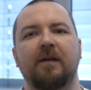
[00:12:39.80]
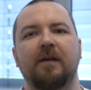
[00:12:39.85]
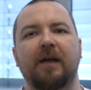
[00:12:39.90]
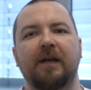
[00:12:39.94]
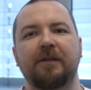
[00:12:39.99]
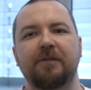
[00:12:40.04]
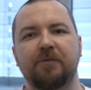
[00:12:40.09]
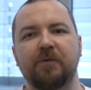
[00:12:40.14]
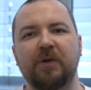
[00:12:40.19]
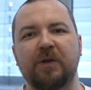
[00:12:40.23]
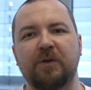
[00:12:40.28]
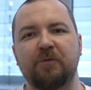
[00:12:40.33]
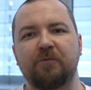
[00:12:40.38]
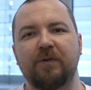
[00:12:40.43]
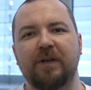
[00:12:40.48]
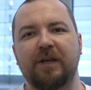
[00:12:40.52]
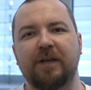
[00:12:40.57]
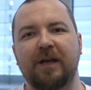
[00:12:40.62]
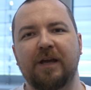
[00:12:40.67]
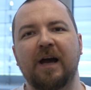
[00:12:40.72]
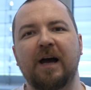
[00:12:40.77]
And here
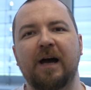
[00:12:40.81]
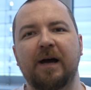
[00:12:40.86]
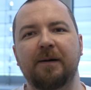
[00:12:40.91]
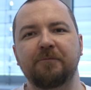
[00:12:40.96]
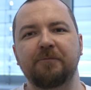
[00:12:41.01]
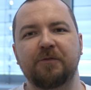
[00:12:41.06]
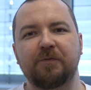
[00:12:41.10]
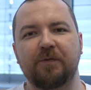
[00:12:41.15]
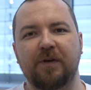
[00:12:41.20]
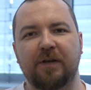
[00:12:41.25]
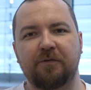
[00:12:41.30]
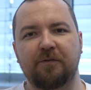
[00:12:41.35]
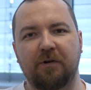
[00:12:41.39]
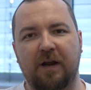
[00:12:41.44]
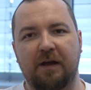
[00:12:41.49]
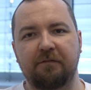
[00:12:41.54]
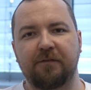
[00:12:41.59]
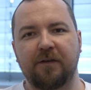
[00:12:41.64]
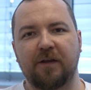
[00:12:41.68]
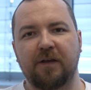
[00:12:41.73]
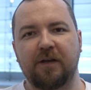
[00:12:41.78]
we come to a
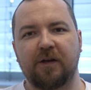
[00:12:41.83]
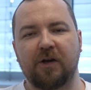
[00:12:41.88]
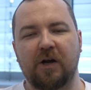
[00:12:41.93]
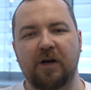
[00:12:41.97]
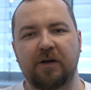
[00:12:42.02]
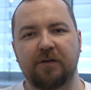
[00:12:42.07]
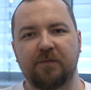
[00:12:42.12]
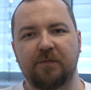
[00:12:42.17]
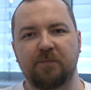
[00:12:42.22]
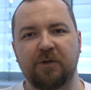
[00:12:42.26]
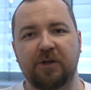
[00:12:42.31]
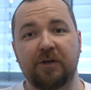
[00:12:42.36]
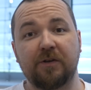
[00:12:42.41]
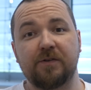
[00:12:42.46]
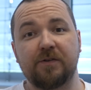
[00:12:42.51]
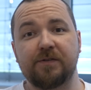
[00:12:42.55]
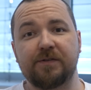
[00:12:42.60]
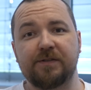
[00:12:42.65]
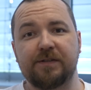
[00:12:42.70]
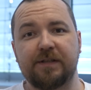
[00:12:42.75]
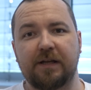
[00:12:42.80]
graphic card,
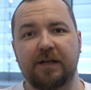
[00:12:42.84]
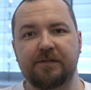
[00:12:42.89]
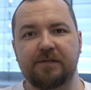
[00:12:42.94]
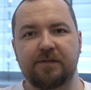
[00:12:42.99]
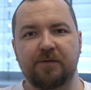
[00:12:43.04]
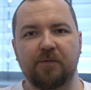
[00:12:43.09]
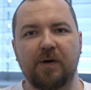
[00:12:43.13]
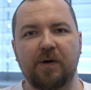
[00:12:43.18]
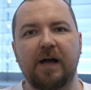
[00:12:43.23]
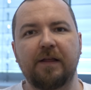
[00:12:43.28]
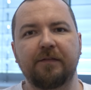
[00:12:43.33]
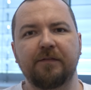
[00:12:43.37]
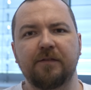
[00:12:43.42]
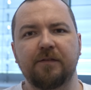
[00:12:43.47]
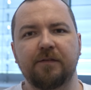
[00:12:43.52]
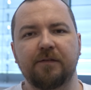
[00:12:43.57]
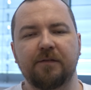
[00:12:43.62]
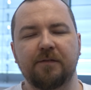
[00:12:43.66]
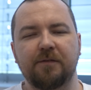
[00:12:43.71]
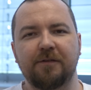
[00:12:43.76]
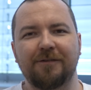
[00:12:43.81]
because that's the one
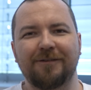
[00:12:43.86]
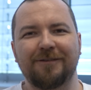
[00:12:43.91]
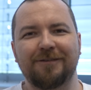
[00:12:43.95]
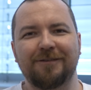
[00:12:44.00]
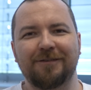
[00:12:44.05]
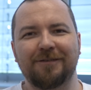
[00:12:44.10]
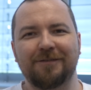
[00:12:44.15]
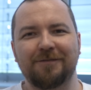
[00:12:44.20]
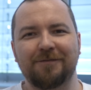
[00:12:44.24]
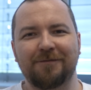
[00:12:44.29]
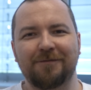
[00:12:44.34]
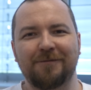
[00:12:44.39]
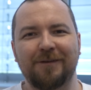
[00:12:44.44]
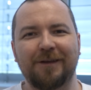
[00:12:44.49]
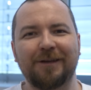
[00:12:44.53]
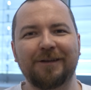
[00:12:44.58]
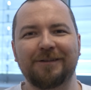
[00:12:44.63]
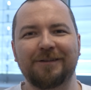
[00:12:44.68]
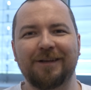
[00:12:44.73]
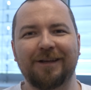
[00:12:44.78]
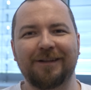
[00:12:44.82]

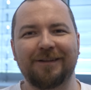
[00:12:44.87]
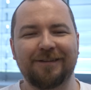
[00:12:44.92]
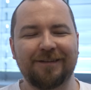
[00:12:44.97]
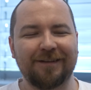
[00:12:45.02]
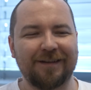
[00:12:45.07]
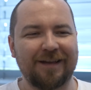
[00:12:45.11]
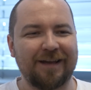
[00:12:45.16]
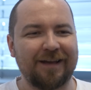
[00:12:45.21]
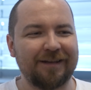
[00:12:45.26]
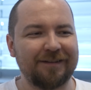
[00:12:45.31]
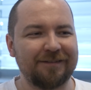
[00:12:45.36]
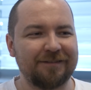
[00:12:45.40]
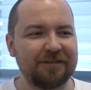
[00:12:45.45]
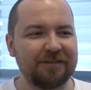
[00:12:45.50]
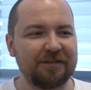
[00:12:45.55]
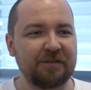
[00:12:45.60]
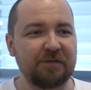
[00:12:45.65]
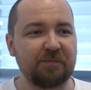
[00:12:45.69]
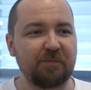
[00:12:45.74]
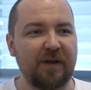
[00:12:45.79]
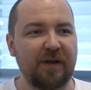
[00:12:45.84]
thing that I
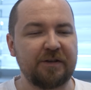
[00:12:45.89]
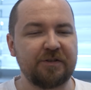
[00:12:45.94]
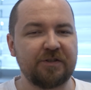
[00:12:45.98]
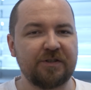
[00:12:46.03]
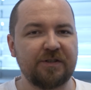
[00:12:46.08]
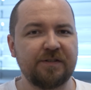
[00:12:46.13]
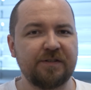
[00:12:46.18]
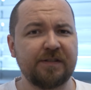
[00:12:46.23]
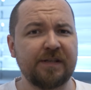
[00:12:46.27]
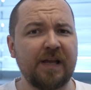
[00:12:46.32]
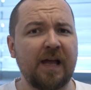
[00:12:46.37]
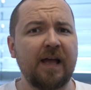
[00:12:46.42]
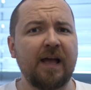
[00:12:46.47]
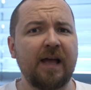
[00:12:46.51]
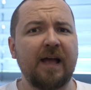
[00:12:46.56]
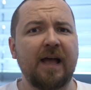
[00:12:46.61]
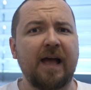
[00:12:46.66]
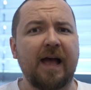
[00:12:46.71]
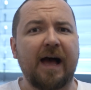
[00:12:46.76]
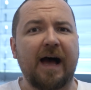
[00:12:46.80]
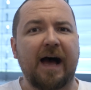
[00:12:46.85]
didn't mention.
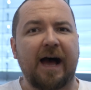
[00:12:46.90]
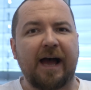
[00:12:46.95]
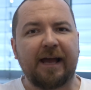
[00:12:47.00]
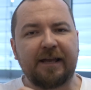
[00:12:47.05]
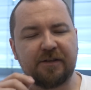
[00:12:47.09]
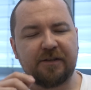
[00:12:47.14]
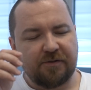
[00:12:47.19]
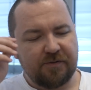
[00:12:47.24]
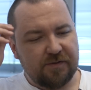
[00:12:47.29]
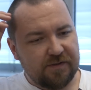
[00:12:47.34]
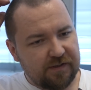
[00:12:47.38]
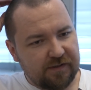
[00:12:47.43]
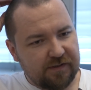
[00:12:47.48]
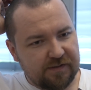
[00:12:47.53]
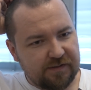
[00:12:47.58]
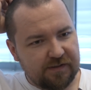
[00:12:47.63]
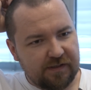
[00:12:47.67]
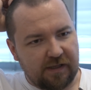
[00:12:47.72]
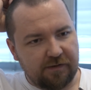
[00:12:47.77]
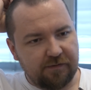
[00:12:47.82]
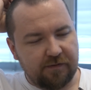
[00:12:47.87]
I use a
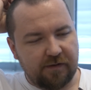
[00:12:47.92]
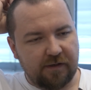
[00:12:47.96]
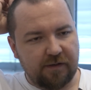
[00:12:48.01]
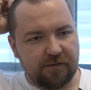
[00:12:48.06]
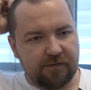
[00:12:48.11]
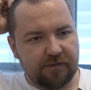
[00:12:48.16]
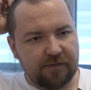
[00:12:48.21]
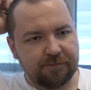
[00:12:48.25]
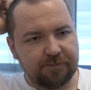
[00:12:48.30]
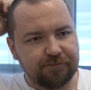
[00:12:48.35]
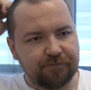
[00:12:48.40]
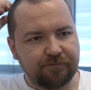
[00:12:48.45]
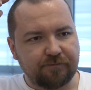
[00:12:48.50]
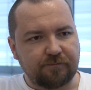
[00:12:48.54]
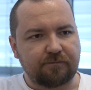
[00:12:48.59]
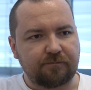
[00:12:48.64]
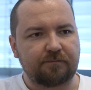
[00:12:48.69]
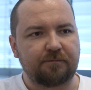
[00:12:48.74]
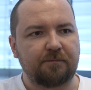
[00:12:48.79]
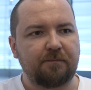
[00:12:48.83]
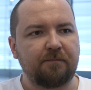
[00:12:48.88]
standard
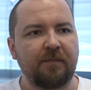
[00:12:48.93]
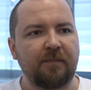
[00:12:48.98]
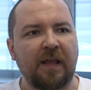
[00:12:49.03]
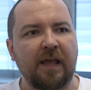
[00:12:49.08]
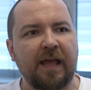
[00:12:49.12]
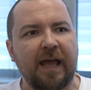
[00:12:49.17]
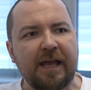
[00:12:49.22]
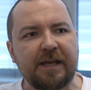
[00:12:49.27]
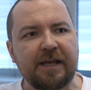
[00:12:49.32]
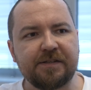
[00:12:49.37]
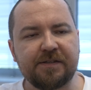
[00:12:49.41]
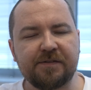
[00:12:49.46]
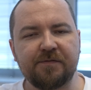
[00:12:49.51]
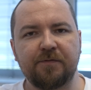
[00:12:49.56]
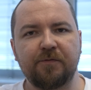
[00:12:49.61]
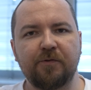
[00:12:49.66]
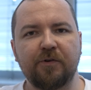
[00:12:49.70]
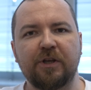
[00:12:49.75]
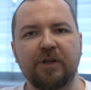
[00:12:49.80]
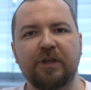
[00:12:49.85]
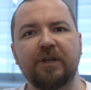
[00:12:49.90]

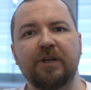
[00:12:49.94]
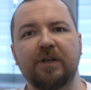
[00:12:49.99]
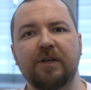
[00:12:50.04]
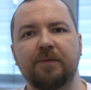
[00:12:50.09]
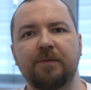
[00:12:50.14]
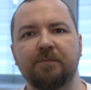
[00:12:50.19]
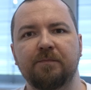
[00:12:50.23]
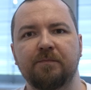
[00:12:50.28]
S3